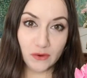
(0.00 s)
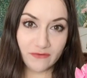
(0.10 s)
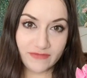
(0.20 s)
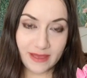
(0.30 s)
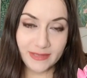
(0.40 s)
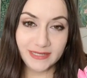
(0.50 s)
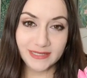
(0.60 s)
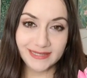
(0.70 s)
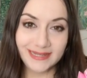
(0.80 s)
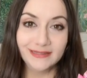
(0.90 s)
of them and
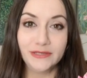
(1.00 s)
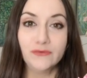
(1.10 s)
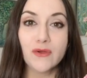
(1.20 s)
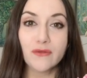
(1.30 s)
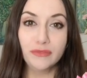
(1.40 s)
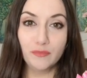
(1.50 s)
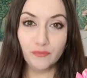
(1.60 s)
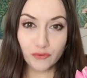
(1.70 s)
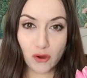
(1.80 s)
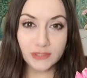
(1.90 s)
to tell you the
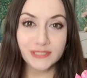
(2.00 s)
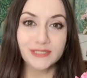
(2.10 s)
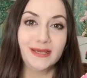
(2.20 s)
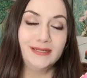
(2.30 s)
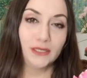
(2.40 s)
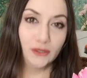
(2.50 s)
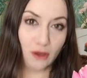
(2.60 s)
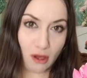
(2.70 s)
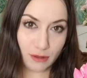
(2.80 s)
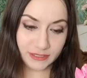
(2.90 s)
pros and the
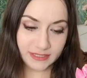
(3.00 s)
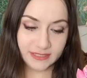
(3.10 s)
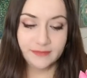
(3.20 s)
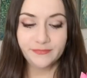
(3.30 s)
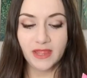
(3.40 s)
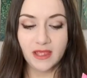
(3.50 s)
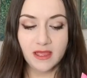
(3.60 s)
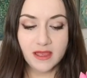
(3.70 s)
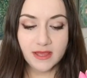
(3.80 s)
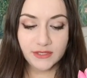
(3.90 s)
cons.
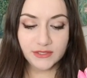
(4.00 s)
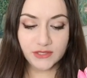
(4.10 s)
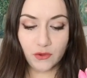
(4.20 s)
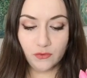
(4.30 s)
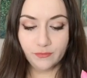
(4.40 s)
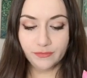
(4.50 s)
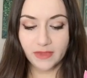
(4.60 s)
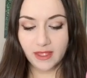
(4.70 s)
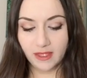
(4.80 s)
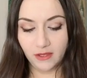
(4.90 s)
So
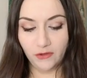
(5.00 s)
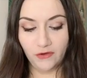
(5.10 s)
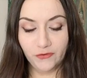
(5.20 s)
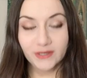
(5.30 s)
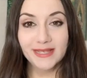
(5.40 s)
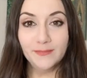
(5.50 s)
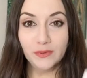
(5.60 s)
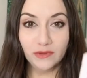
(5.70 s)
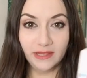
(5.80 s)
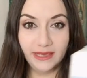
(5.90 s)
for
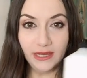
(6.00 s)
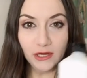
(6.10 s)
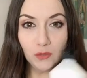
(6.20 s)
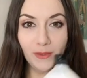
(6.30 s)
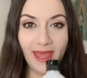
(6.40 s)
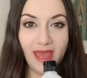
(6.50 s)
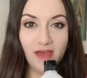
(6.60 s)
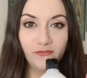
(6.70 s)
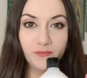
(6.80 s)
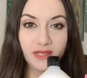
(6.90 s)
example, here we
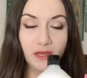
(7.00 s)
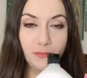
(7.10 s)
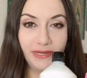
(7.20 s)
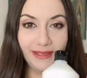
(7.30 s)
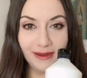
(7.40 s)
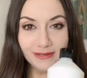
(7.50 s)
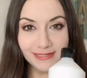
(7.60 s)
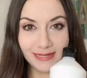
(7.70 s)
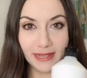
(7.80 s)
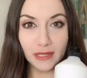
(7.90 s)
have from the company
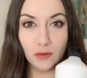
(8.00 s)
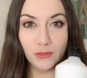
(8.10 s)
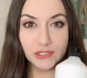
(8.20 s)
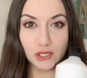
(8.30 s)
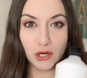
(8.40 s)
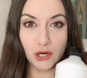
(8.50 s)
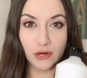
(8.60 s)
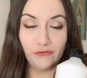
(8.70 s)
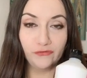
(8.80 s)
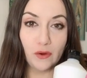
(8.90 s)
Ecke, which
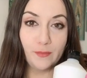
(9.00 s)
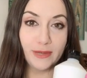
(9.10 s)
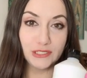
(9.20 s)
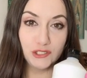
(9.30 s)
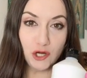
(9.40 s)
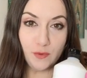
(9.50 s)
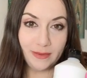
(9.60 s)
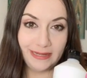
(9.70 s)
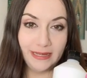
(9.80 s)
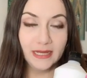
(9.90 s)
are from
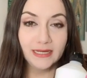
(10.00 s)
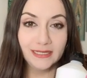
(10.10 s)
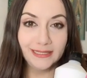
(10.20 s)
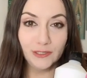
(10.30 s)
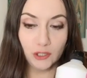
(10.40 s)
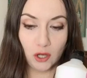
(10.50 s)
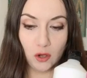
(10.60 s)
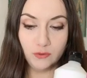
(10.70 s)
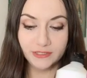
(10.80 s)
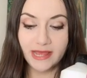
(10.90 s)
Germany, a clear
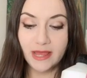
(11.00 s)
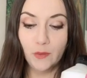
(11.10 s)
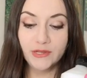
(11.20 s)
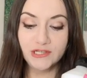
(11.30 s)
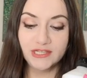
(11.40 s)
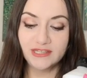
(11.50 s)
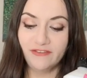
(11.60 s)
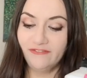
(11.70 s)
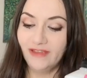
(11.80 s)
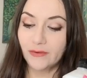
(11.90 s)
coat which is
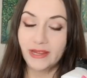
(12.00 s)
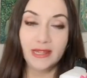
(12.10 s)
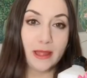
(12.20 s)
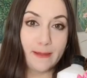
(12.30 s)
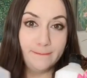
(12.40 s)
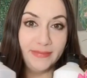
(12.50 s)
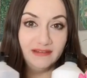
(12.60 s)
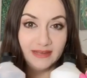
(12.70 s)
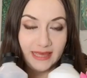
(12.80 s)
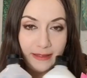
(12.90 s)
very
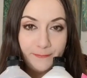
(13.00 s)
milky.